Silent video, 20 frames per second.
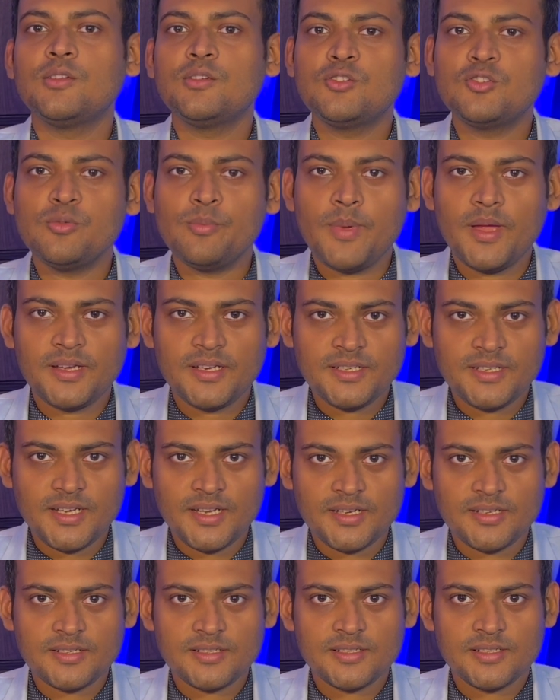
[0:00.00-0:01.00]
to
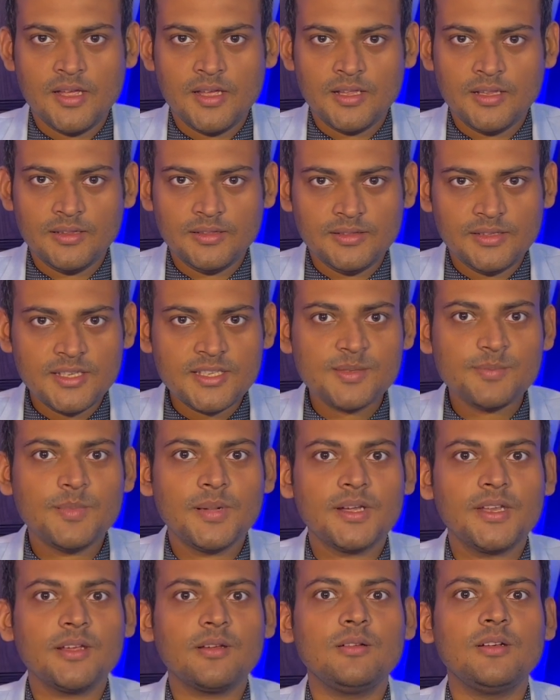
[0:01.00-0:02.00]
meditate. This
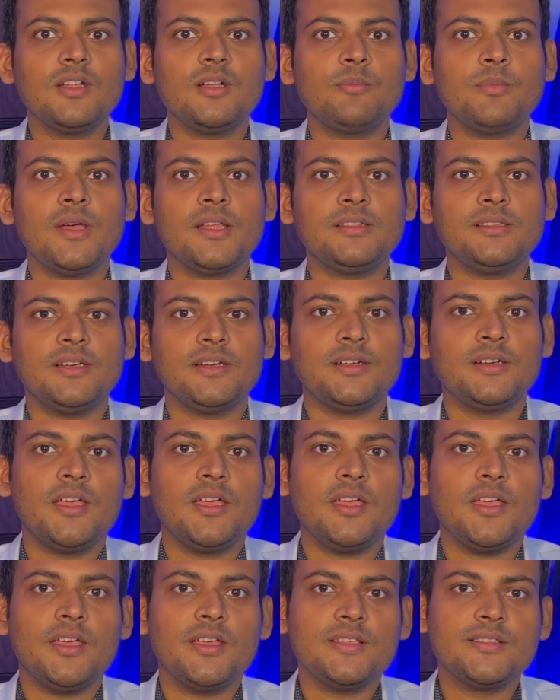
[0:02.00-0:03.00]
particular method
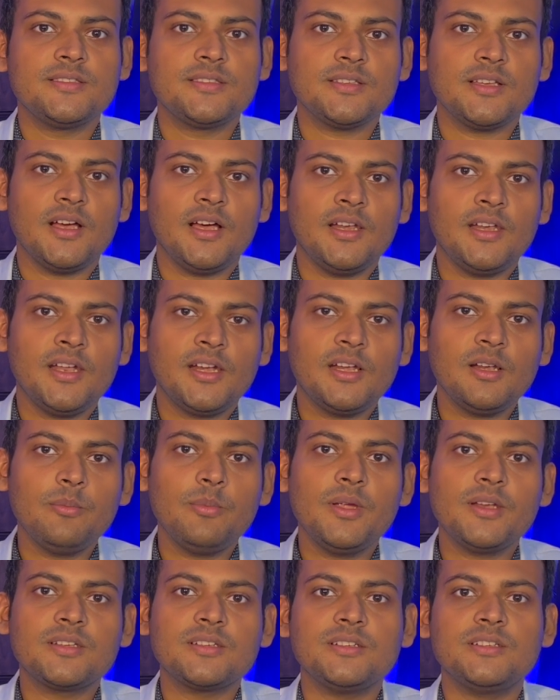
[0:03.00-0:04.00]
is a little
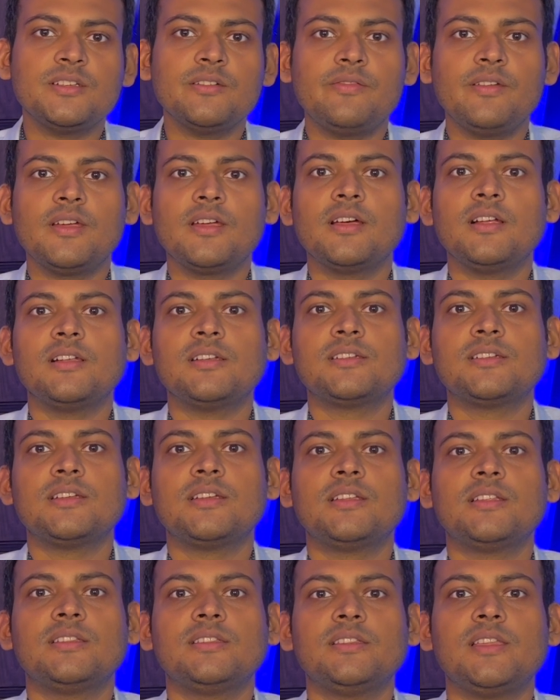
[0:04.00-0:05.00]
bit difficult
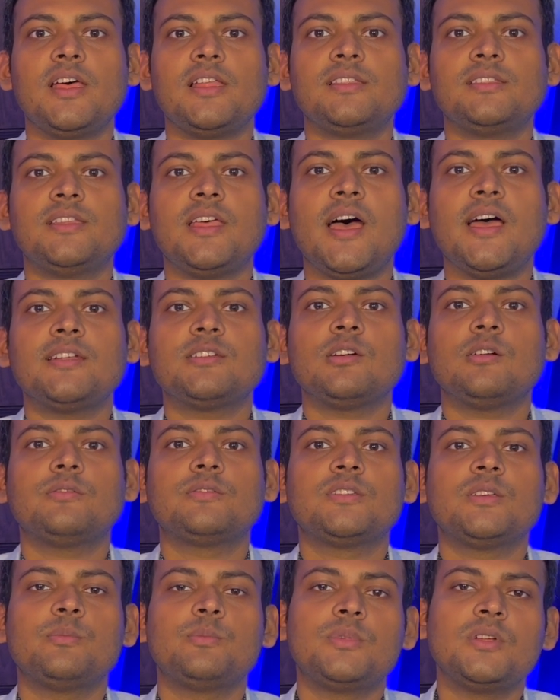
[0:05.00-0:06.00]
than that
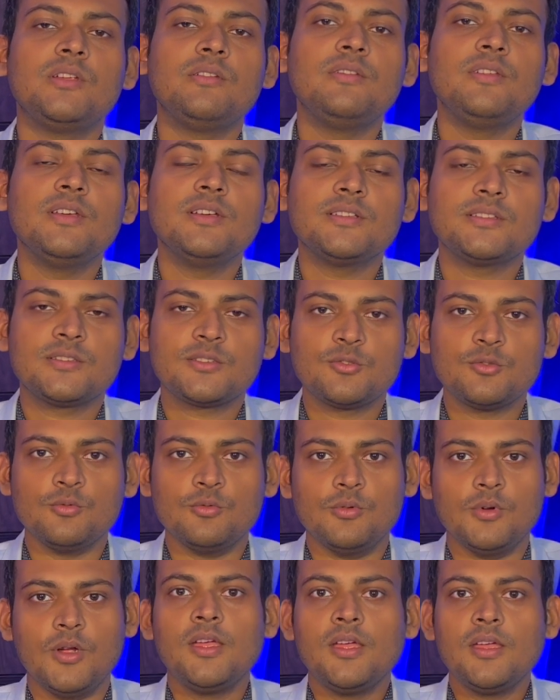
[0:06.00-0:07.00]
of the previous two.